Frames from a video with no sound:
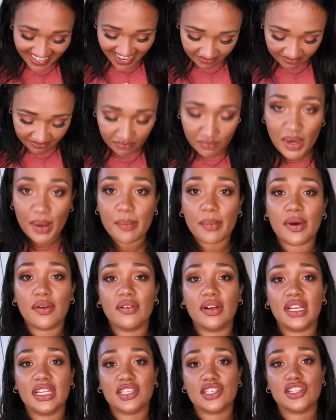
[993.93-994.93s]
When my
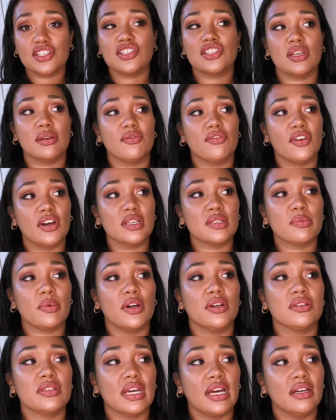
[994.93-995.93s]
relationship first
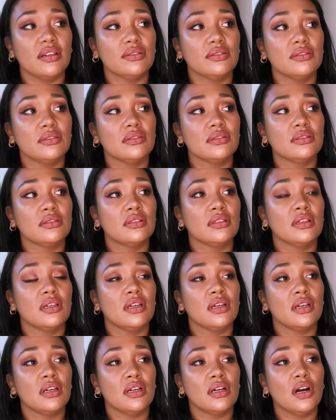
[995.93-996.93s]
broke down,
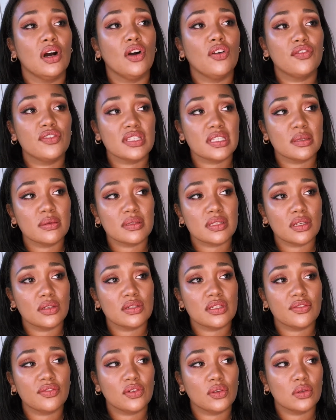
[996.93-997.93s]
obviously it was so
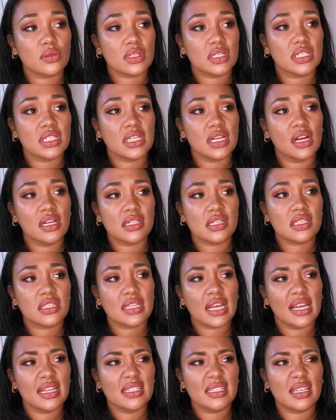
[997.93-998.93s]
difficult because I didn't
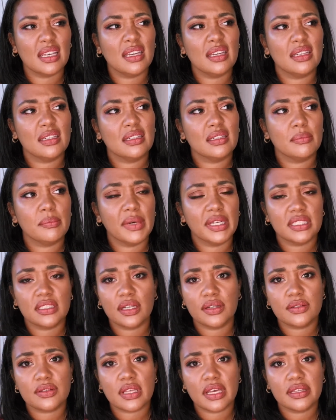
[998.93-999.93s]
understand it. Made
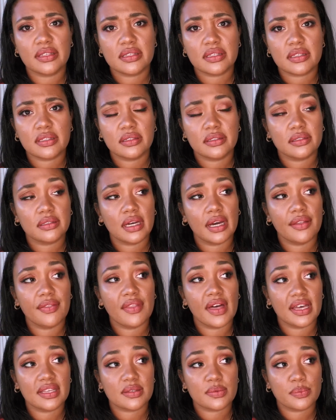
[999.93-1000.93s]
no sense. And
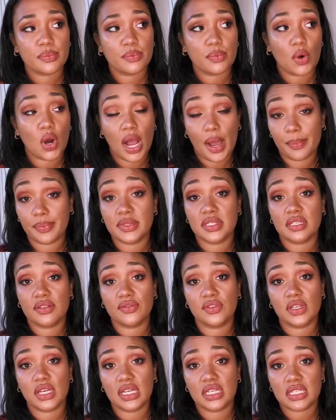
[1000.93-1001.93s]
that's what happens
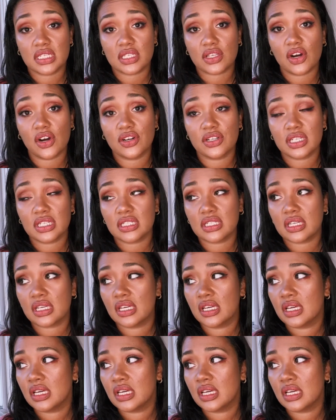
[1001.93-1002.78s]
if you get discarded.